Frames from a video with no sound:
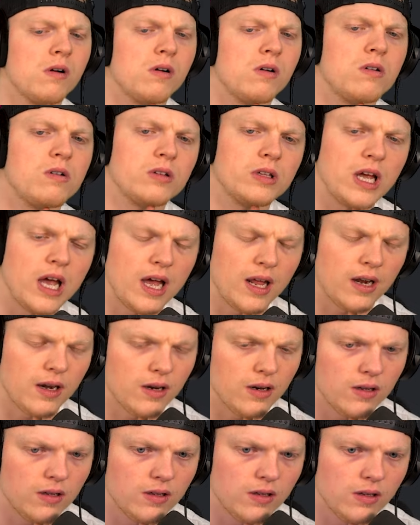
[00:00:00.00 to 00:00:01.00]
Hold on.
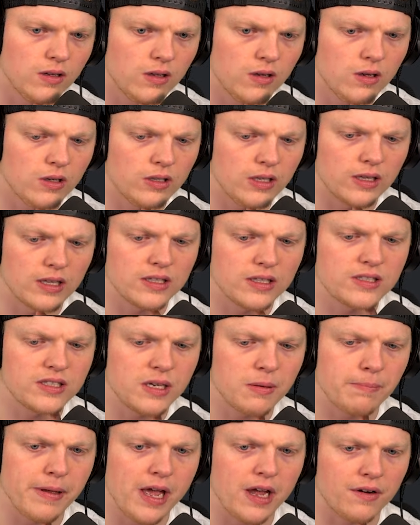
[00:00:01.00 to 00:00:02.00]
Hold on, let's
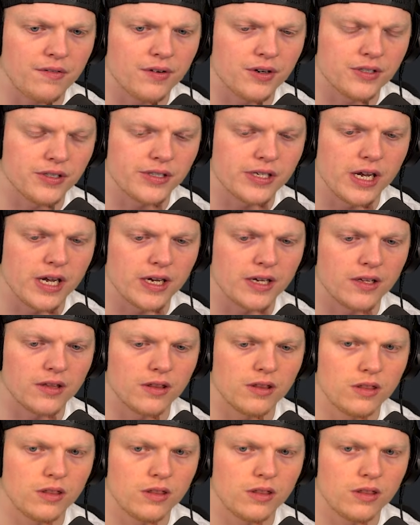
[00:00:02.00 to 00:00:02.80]
sit back for a second.